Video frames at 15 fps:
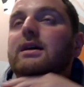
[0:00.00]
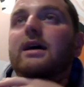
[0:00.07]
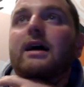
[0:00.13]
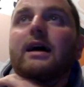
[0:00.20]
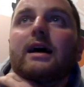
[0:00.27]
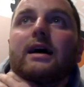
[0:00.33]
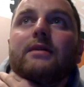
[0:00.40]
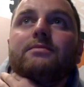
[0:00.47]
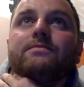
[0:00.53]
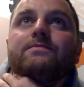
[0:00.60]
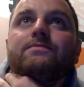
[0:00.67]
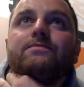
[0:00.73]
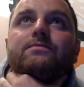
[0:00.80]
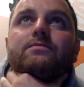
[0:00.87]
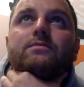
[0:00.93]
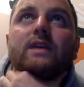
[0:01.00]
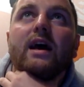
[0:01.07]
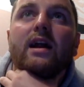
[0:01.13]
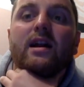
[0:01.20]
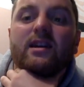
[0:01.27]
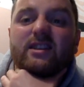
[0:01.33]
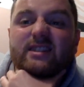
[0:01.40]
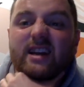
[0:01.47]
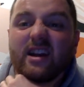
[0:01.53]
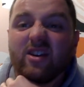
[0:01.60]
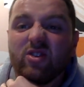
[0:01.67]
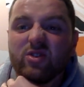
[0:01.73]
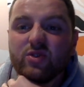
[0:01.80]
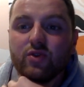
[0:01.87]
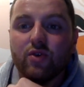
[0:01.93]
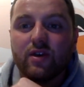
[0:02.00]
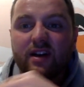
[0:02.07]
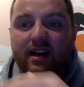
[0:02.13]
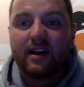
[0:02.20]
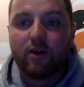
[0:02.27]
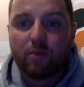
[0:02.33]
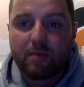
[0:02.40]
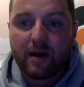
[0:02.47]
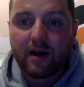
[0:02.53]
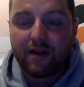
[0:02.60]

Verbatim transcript: Um, yeah, like I said, I got drawn in a little bit.